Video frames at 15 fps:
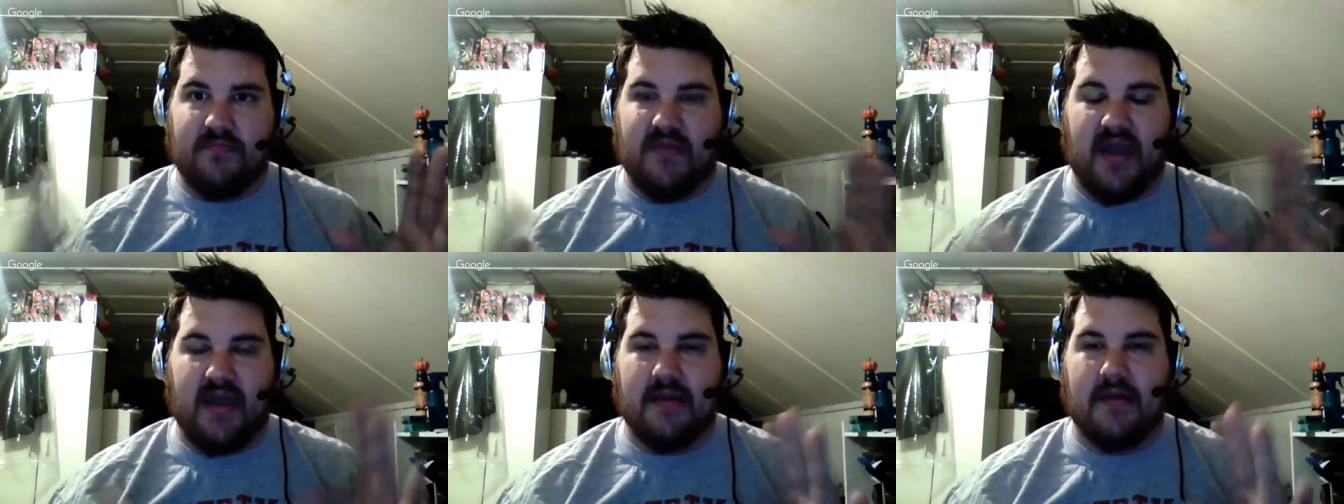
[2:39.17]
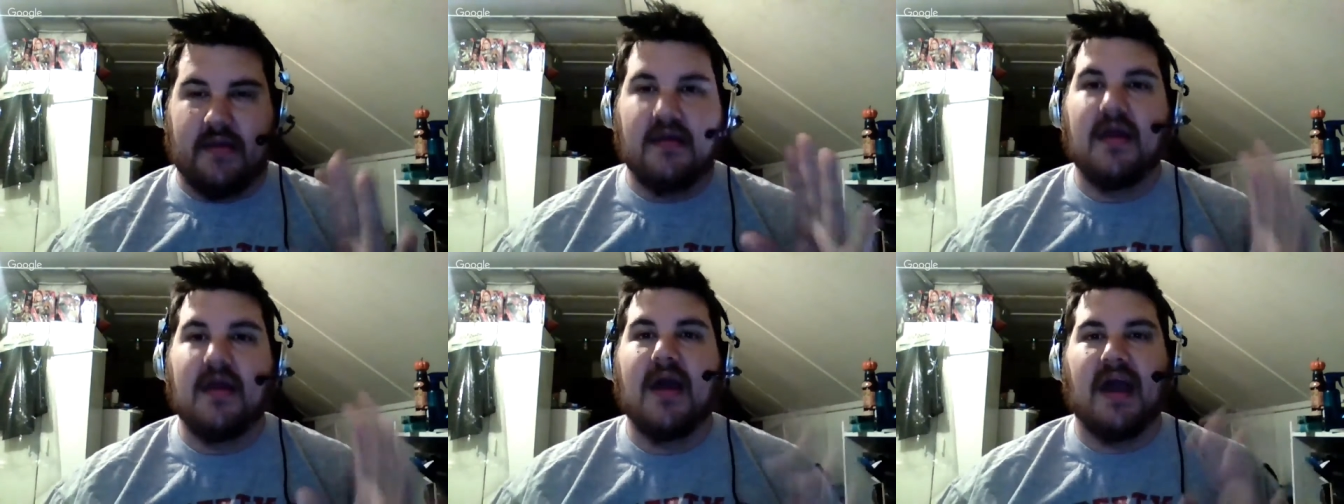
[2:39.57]
I
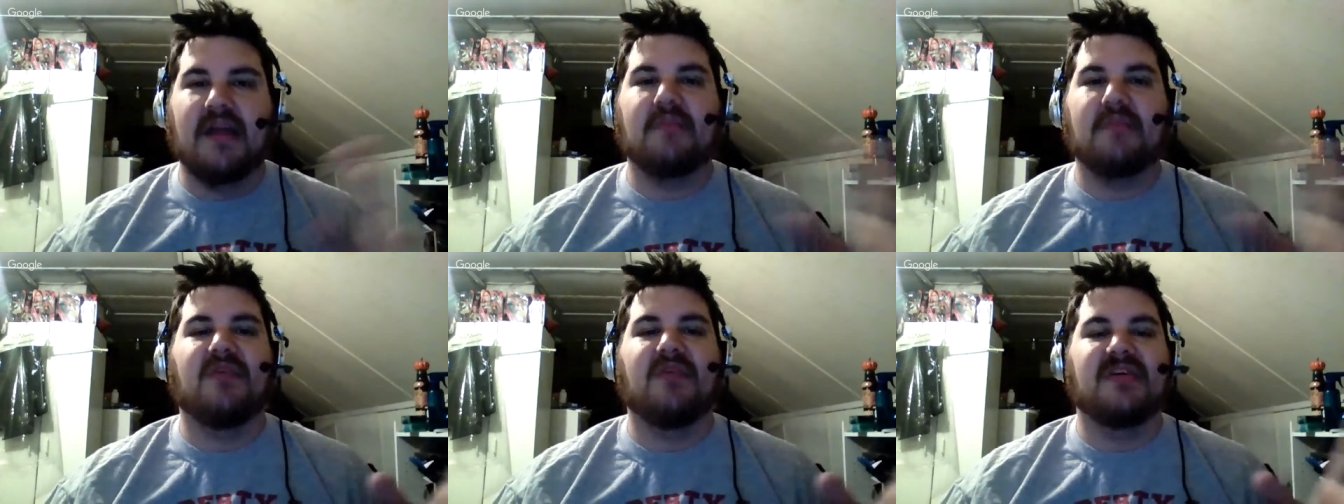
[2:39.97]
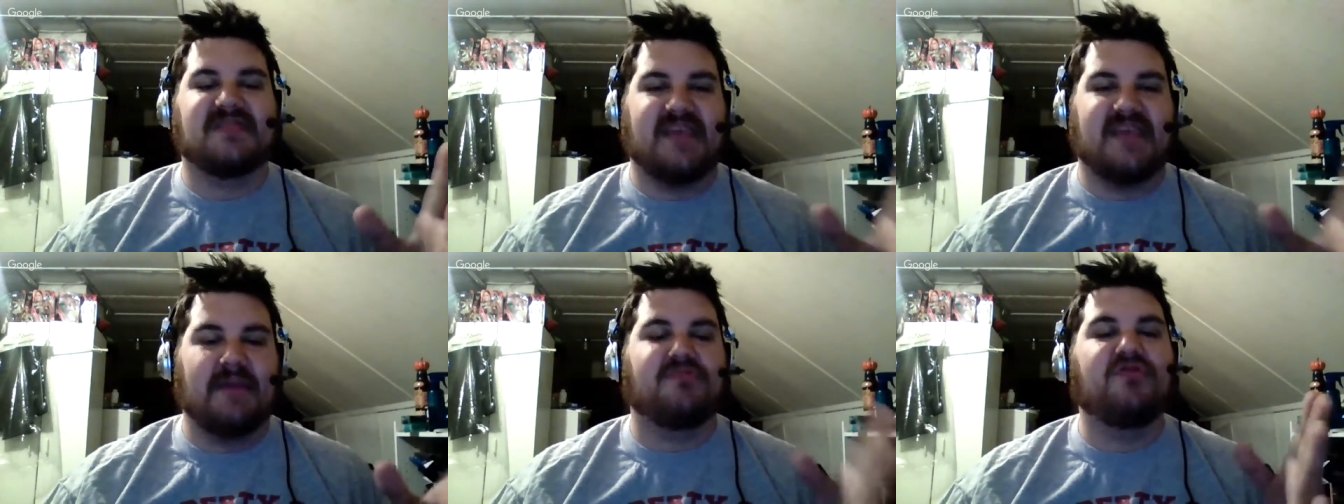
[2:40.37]
I didn't want to
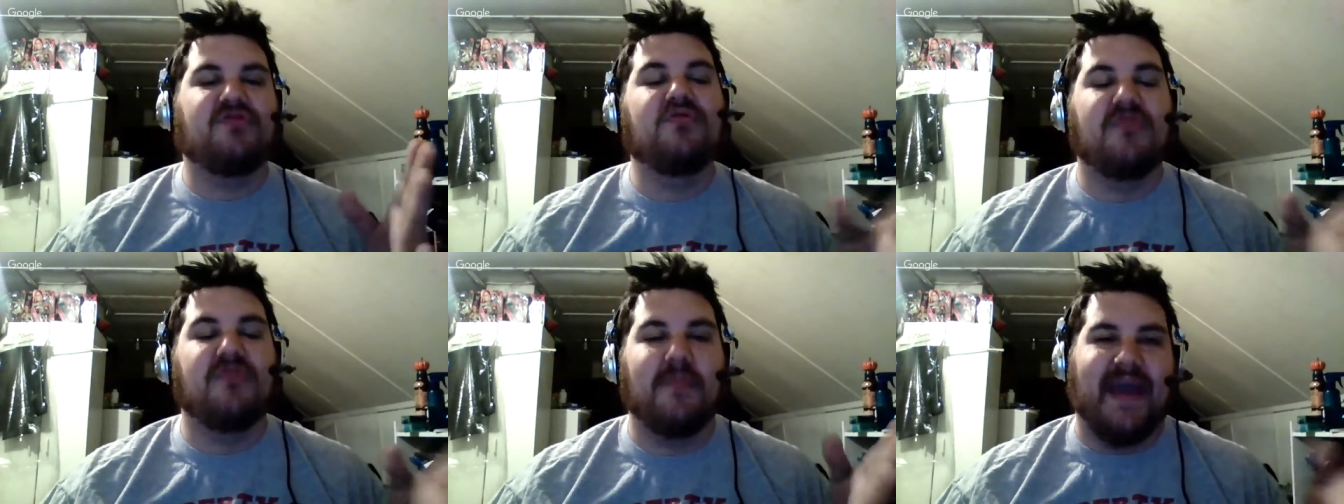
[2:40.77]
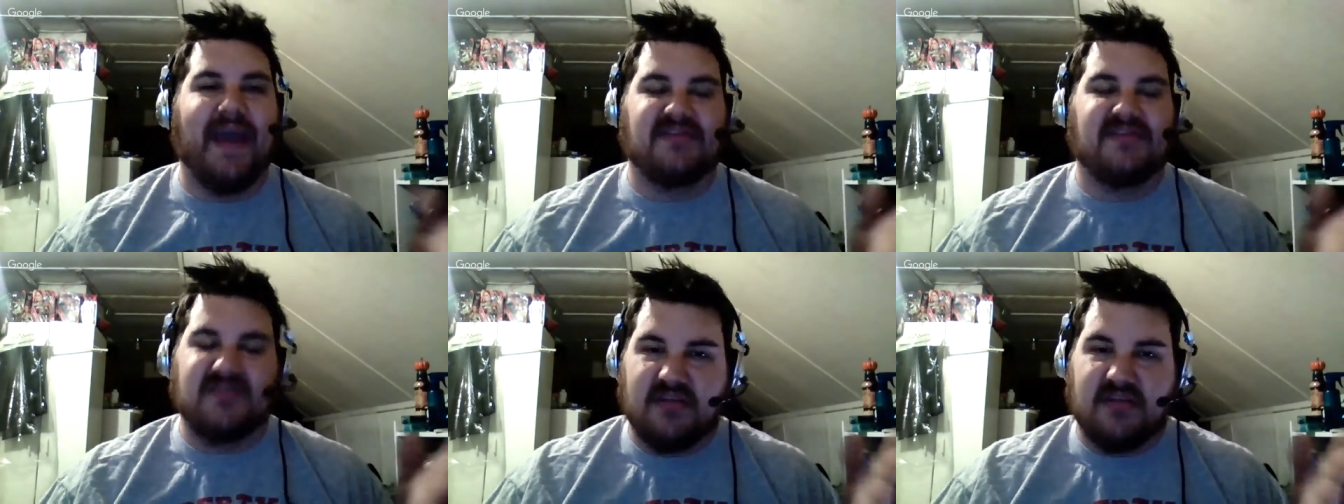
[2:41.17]
skip to the
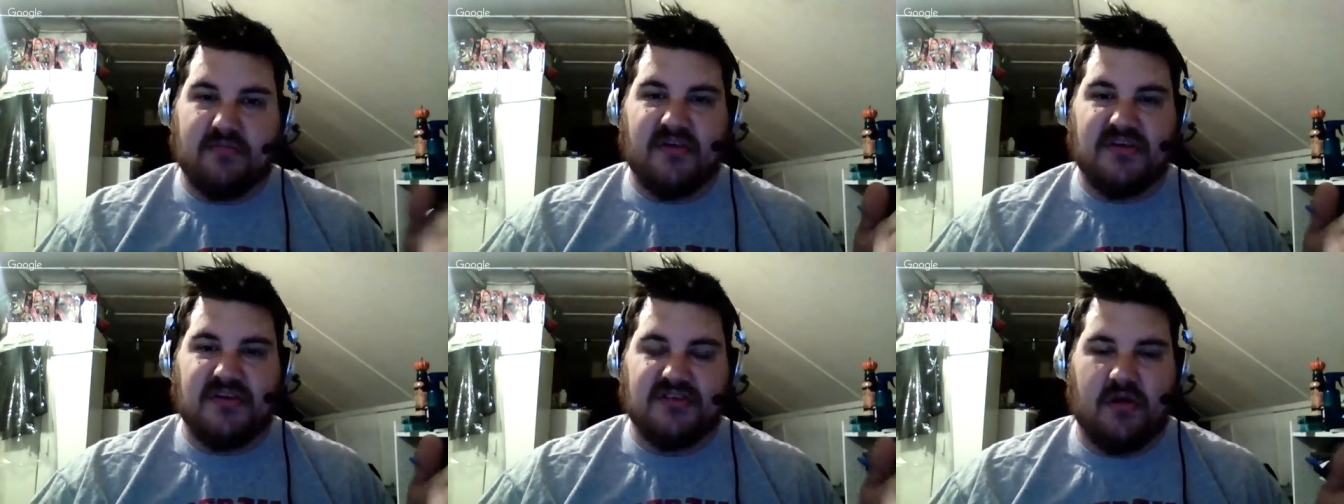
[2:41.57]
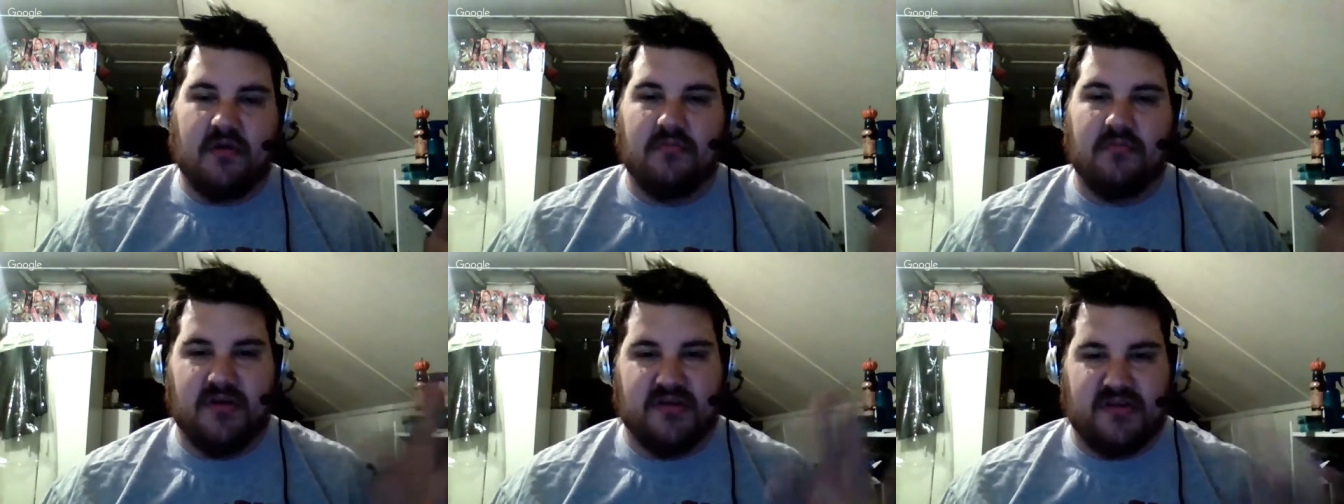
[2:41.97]
matches of the pre-show. I
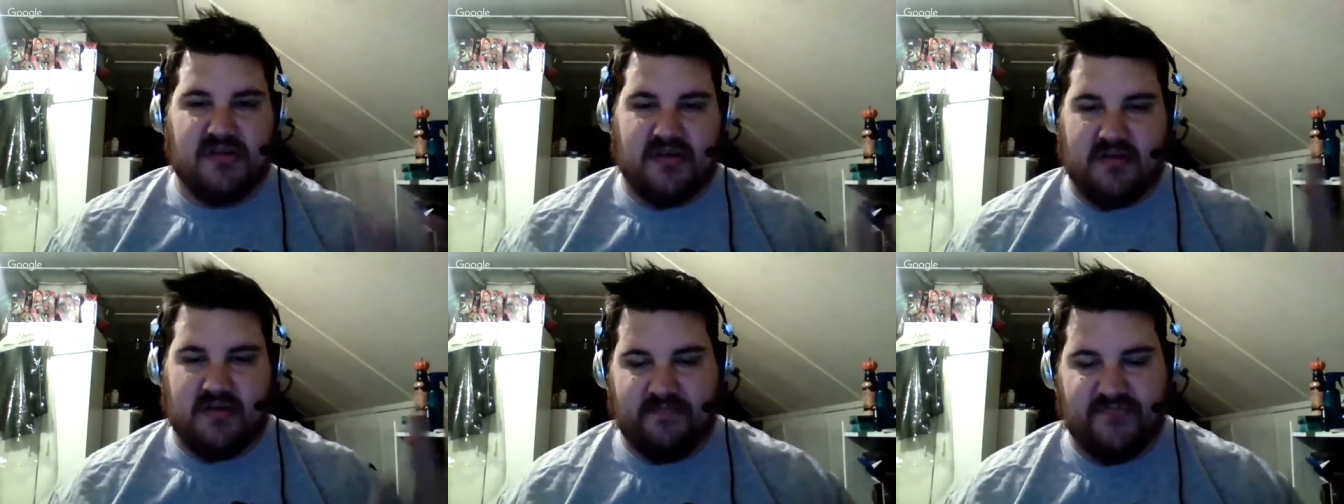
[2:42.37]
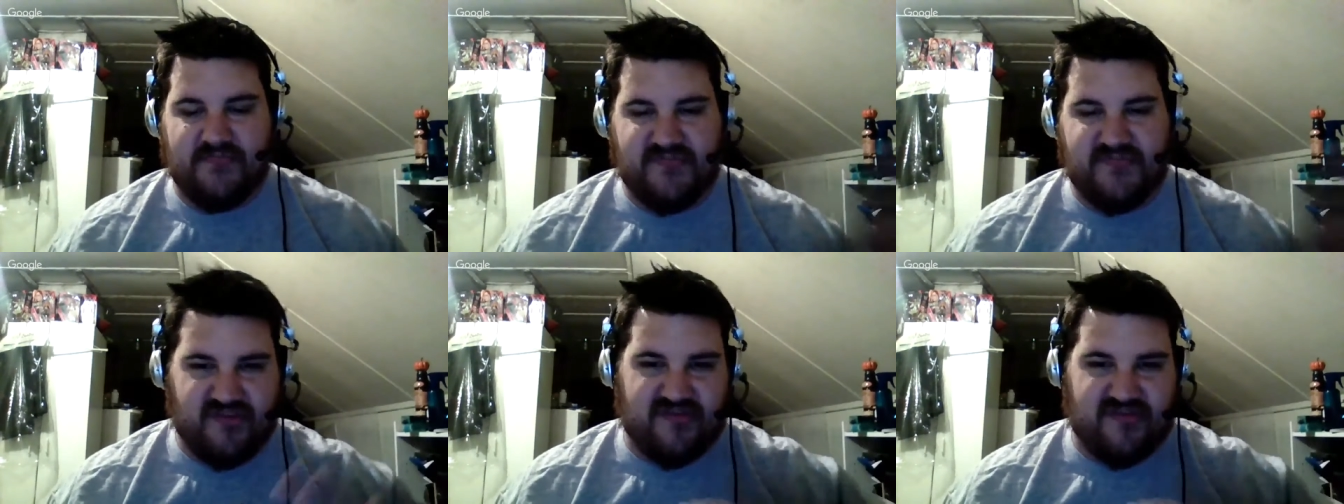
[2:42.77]
wanted to
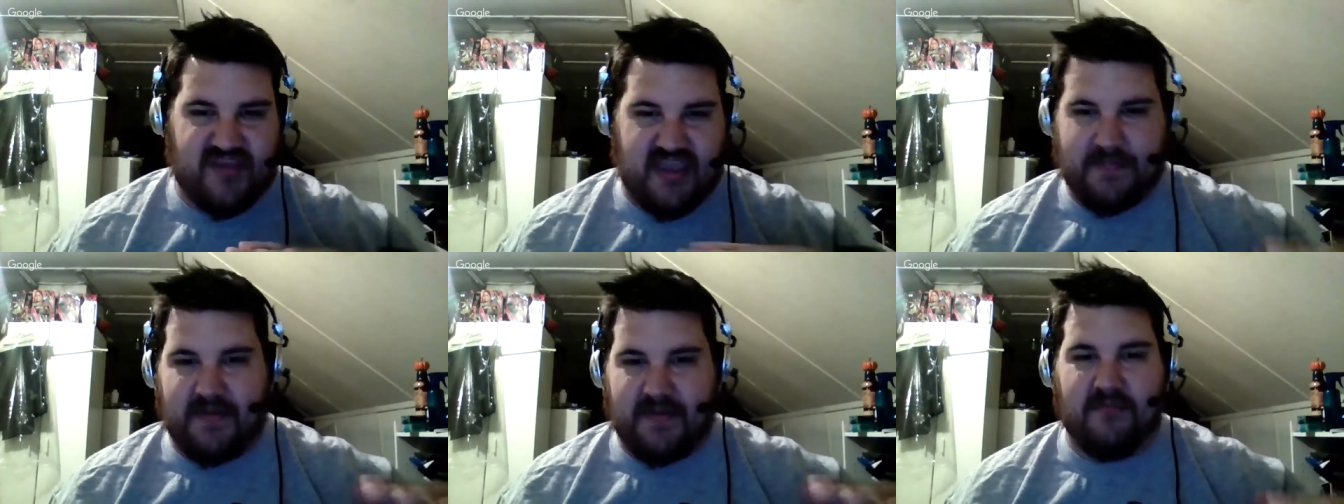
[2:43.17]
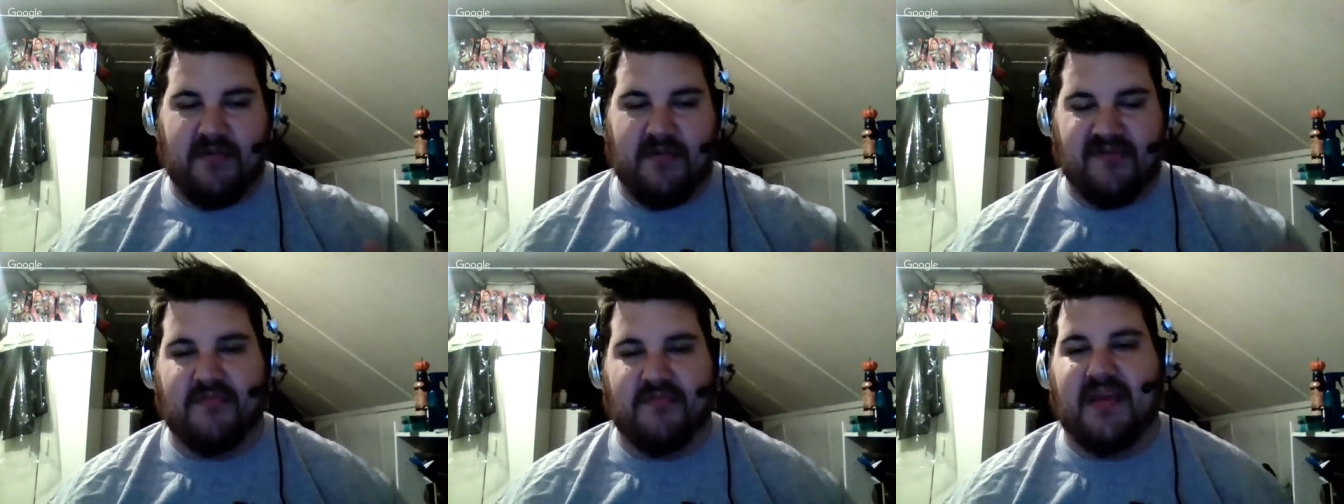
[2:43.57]
just keep it
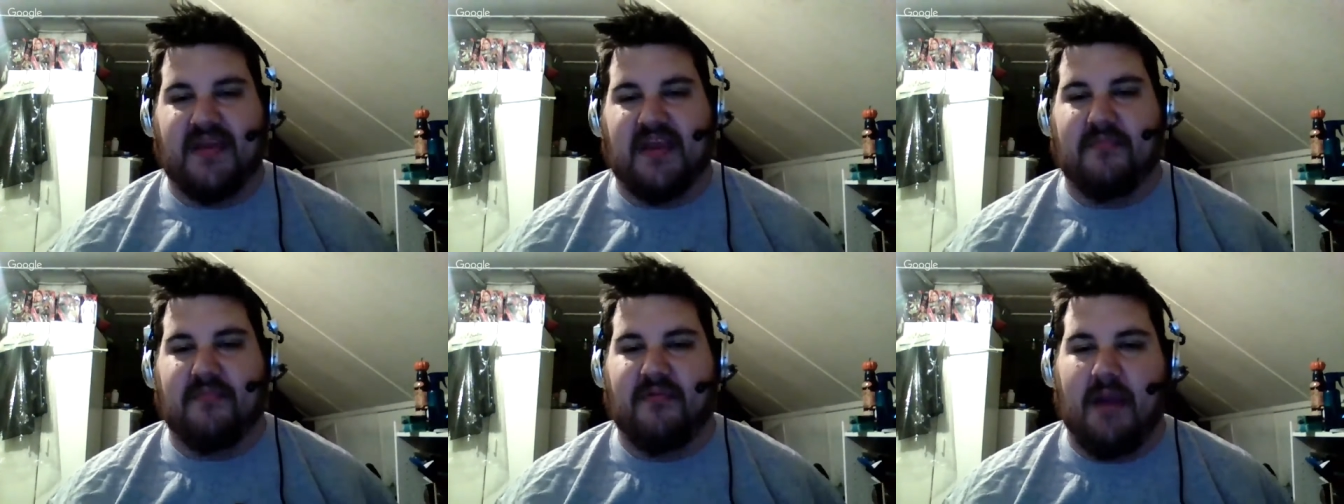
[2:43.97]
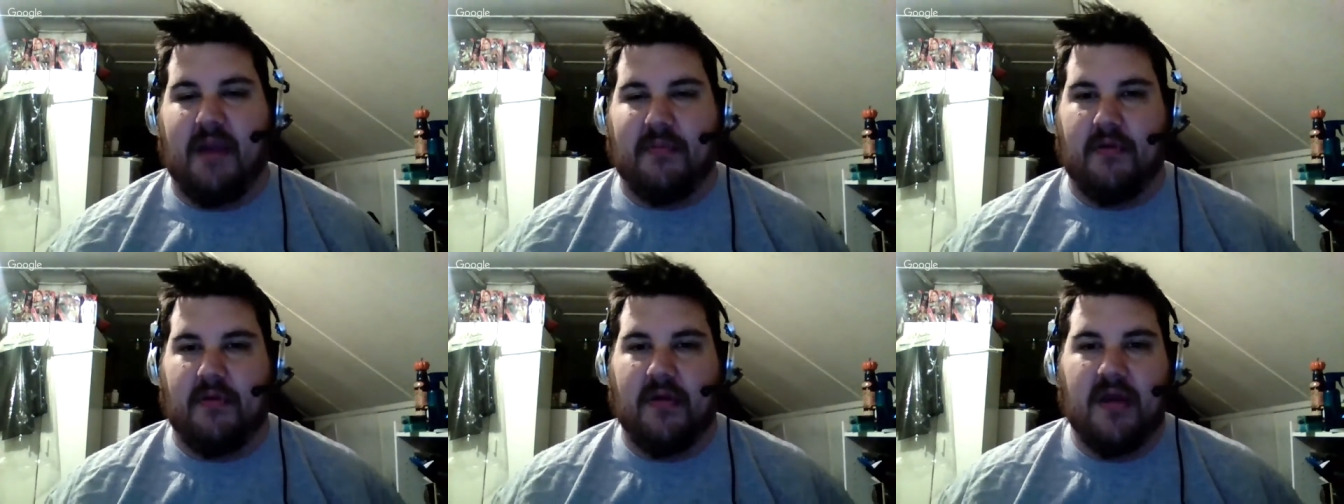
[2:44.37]
WrestleMania
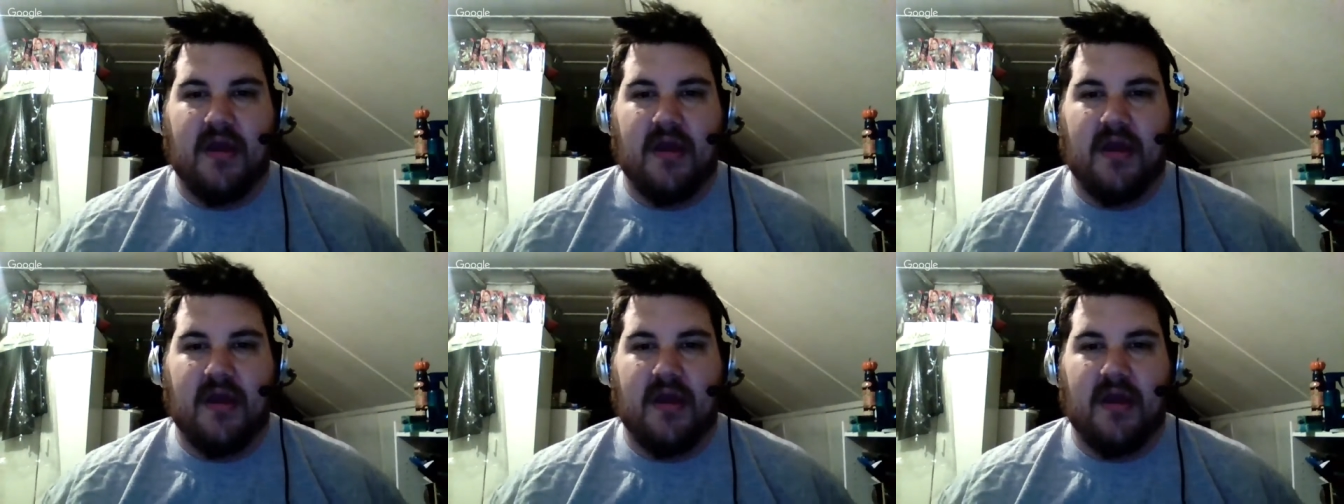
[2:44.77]
proper.